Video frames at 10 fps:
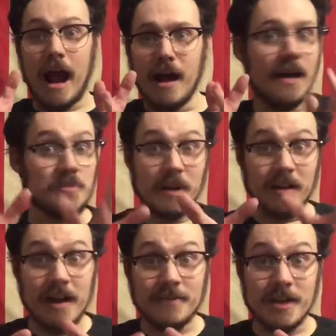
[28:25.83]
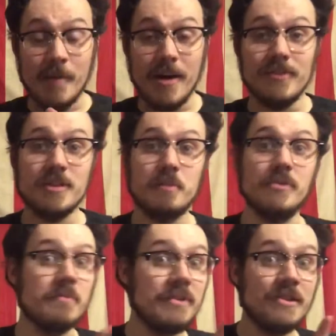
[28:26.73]
I spent a lot of time on this
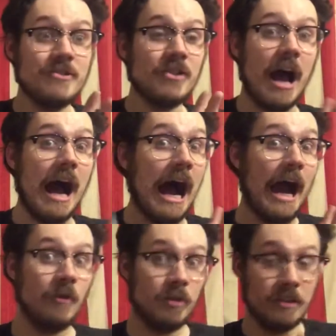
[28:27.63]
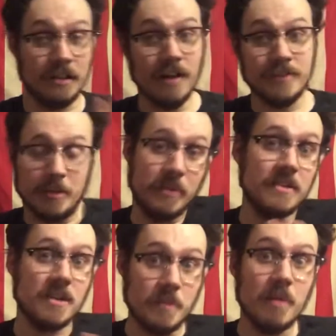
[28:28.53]
book because I really loved it, and because
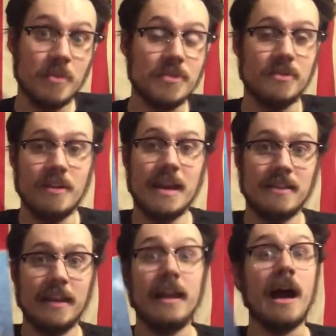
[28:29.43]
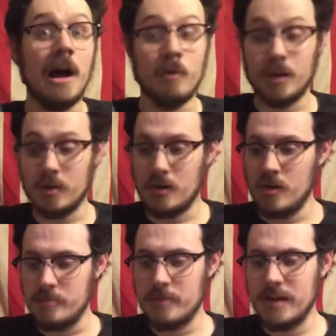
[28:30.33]
I spent most of the day thinking, I want to go
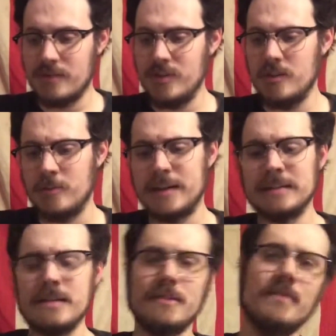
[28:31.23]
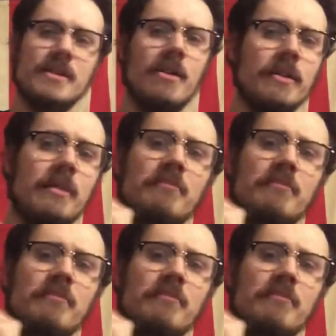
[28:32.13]
home and make a video about Legend of Zelda.